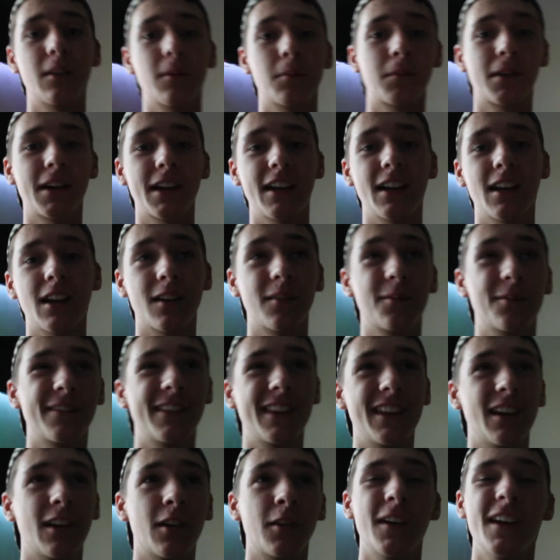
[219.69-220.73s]
Bringing up,
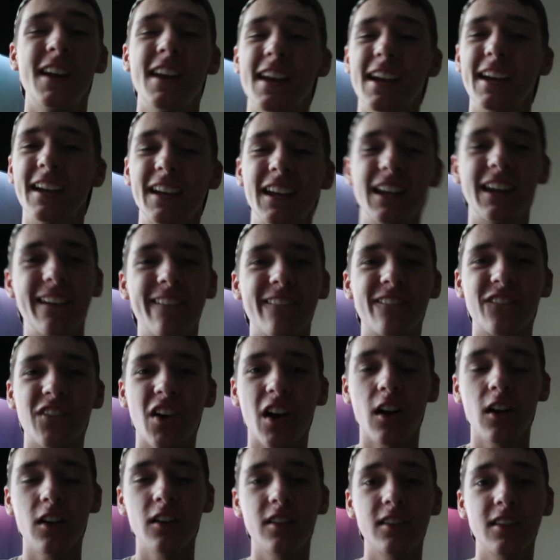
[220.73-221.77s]
you know, getting
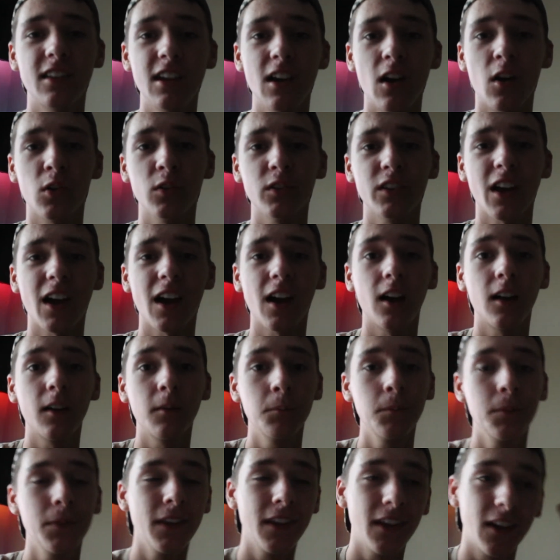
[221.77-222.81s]
first the whole time,
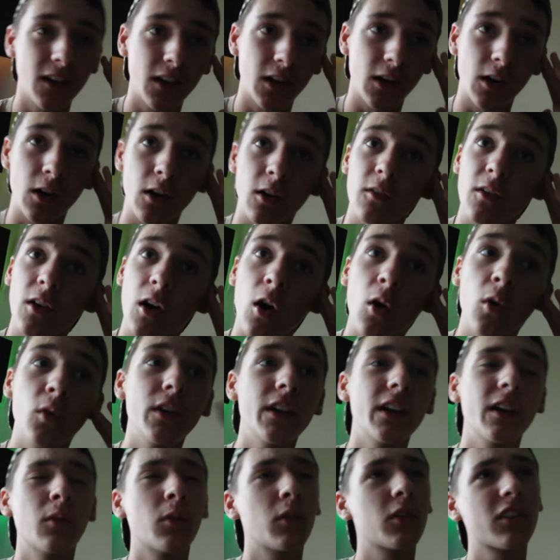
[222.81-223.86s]
or
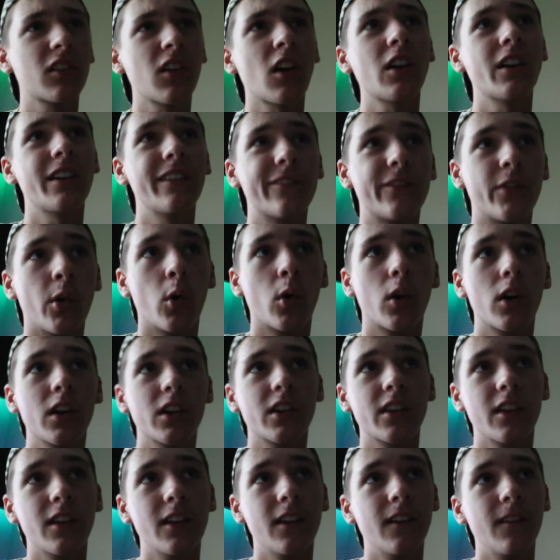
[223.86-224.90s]
starting fourth.
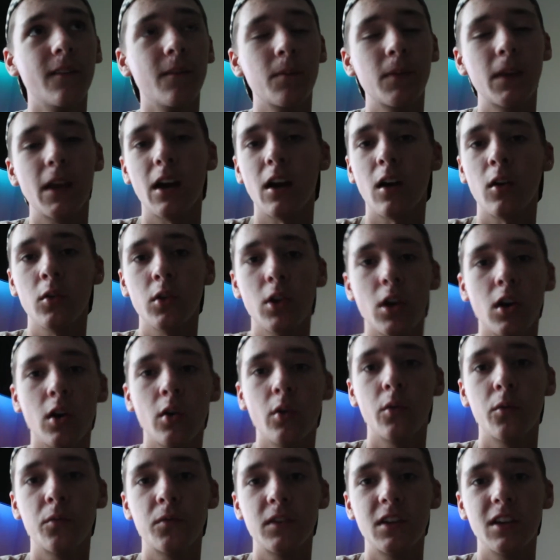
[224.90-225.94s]
I don't know
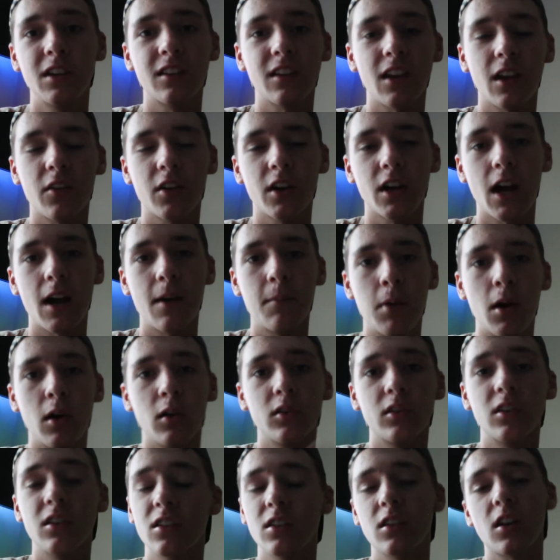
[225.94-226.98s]
if this ever got
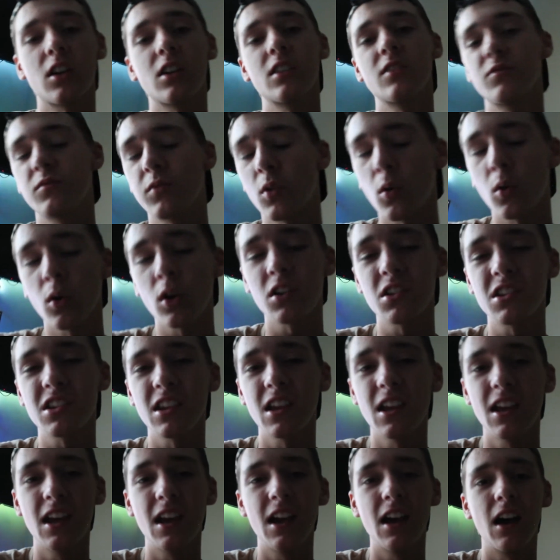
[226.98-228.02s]
posted. Started fourth,
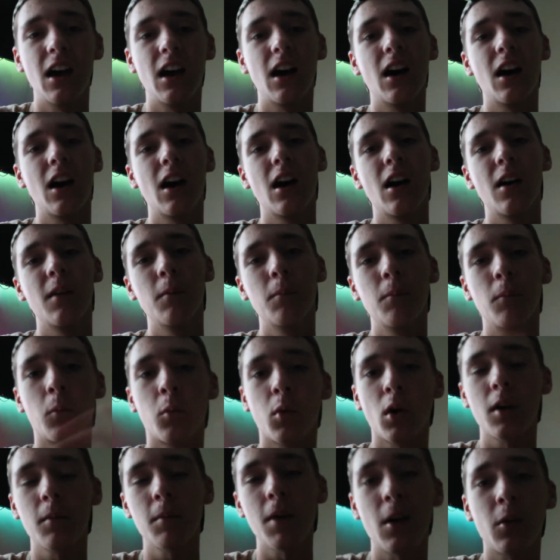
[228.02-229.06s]

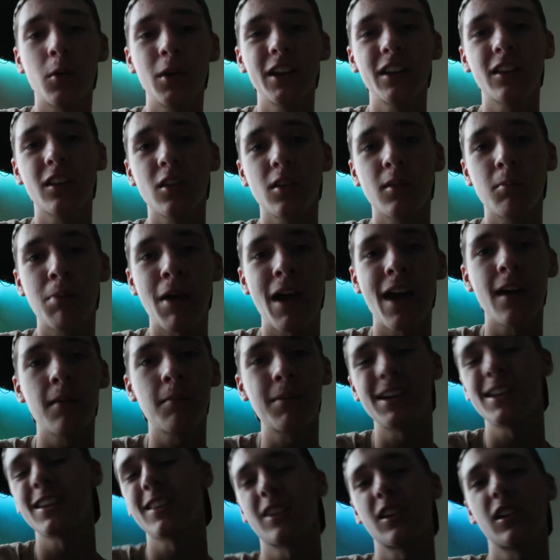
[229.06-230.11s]
worked my way to the pack.
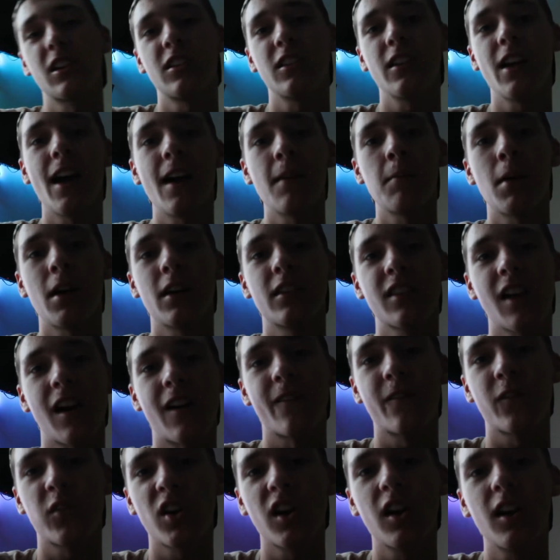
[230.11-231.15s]
By the 3rd lap, I was
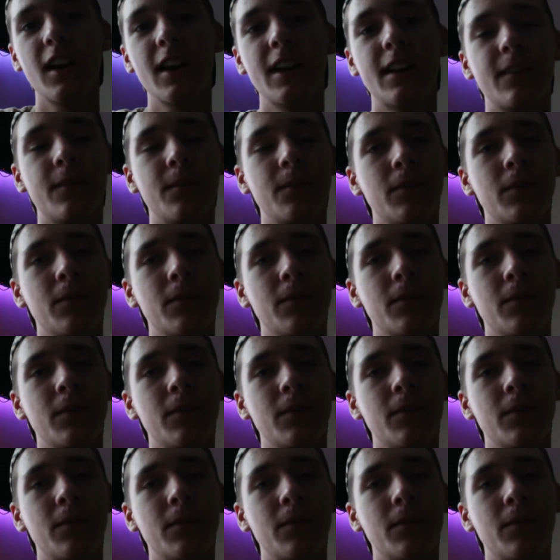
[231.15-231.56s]
out front.